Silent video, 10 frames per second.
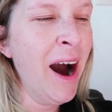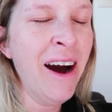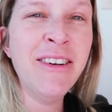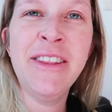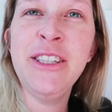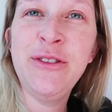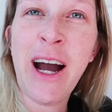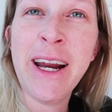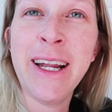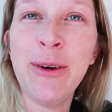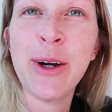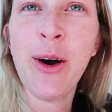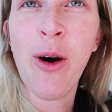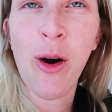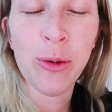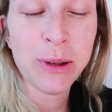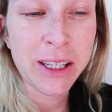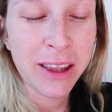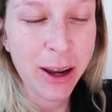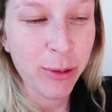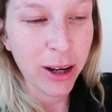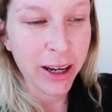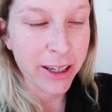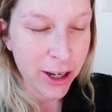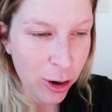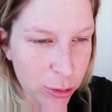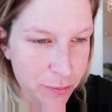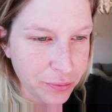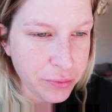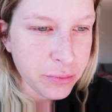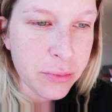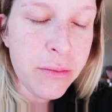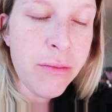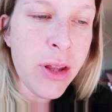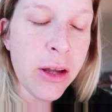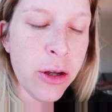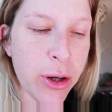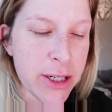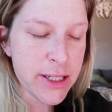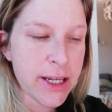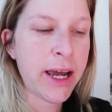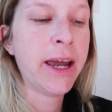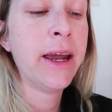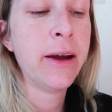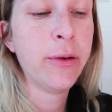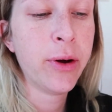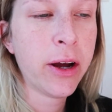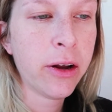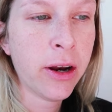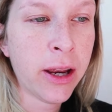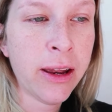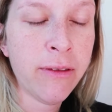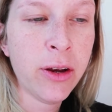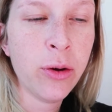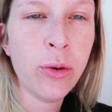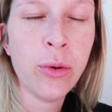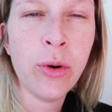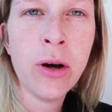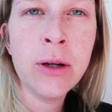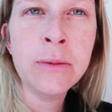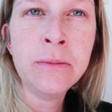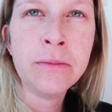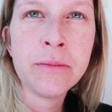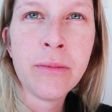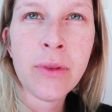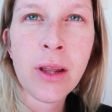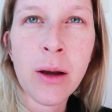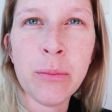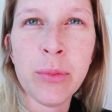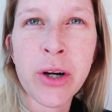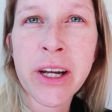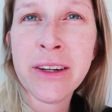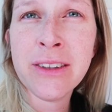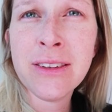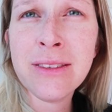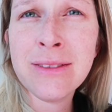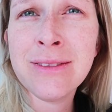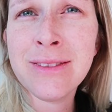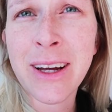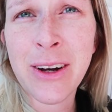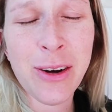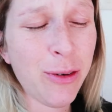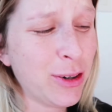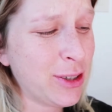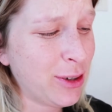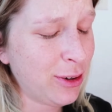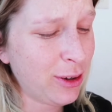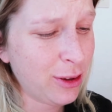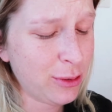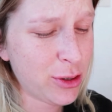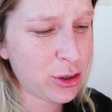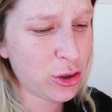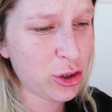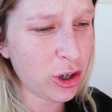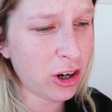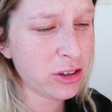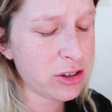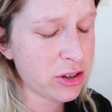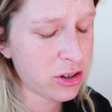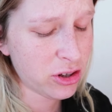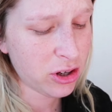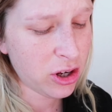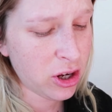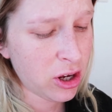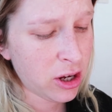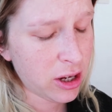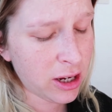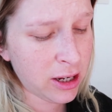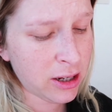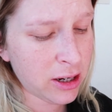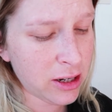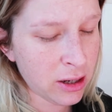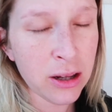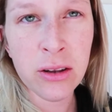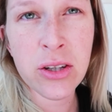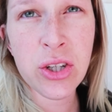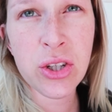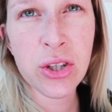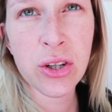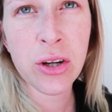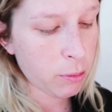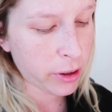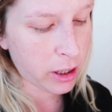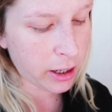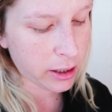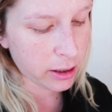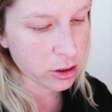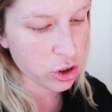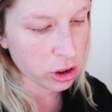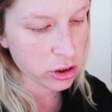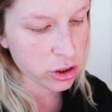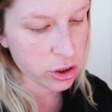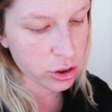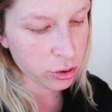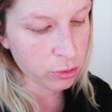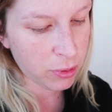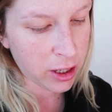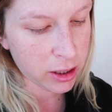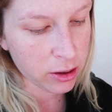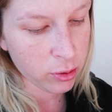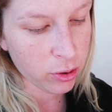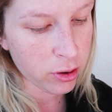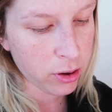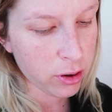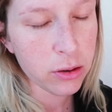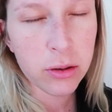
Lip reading: everything's fine now, we go home. And they were like, no, you gotta stay, we're gonna give you Bricanil. I don't know what you call those shots in English, but like shots to make your